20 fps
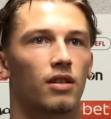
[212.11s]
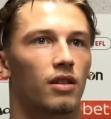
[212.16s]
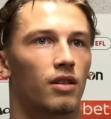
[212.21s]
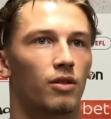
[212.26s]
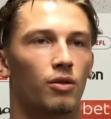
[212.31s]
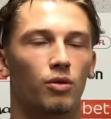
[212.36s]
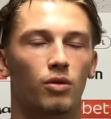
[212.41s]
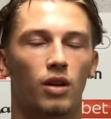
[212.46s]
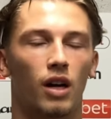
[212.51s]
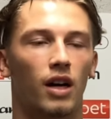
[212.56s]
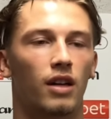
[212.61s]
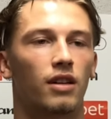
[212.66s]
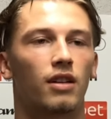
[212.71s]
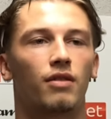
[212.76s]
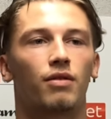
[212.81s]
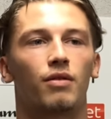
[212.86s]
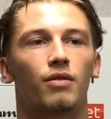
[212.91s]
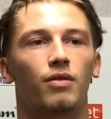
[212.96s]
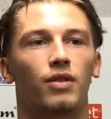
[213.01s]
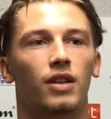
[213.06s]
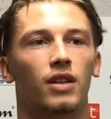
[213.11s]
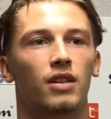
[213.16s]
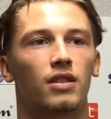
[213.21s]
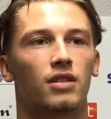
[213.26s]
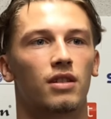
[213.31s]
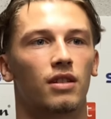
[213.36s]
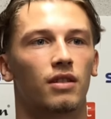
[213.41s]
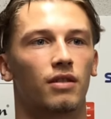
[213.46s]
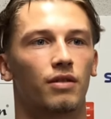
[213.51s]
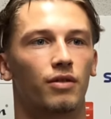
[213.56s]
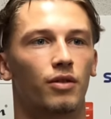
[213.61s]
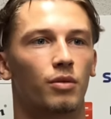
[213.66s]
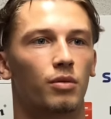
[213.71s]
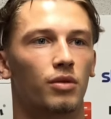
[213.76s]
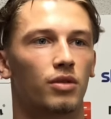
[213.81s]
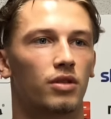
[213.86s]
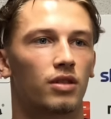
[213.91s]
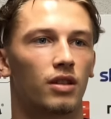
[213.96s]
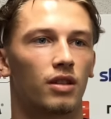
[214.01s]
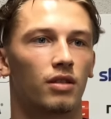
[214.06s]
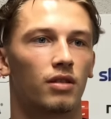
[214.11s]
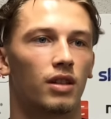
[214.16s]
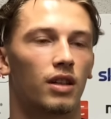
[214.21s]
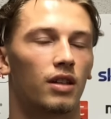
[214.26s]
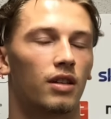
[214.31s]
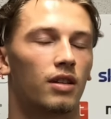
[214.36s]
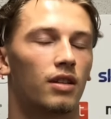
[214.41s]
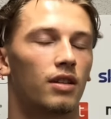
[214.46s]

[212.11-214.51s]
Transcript: all kinds of different things at football, so yeah.